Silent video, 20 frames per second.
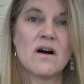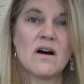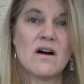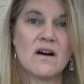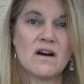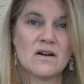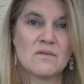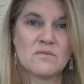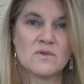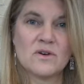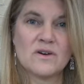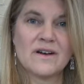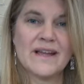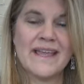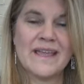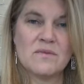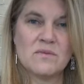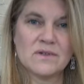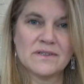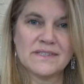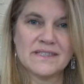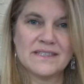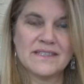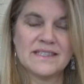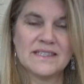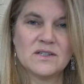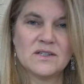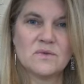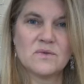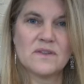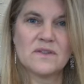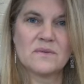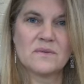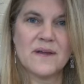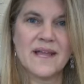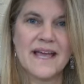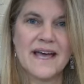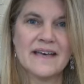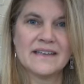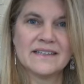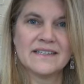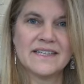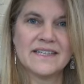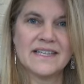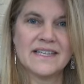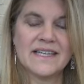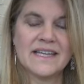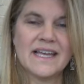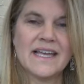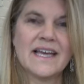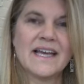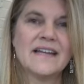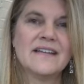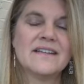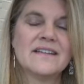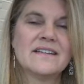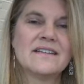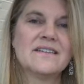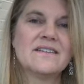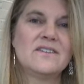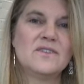are more able to deal with reality and